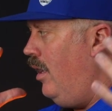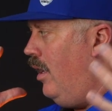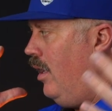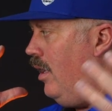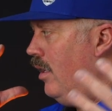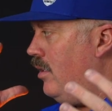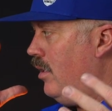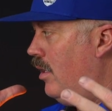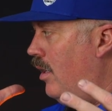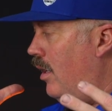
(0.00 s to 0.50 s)
Oh,
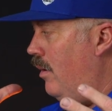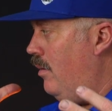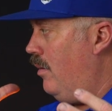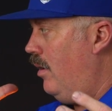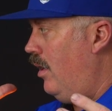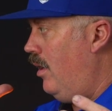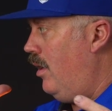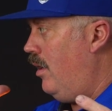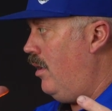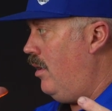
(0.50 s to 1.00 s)
so that
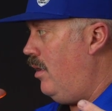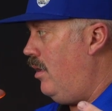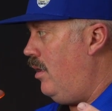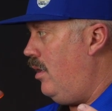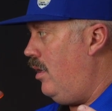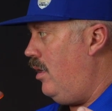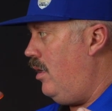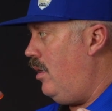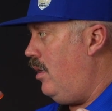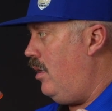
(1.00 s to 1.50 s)
car's got
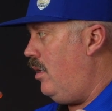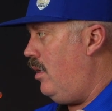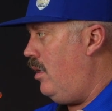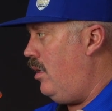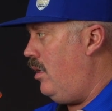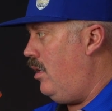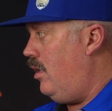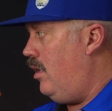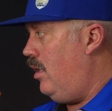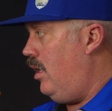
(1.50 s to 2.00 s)
independent rear
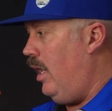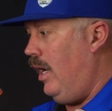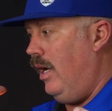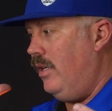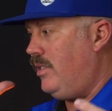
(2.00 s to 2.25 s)
suspension in it?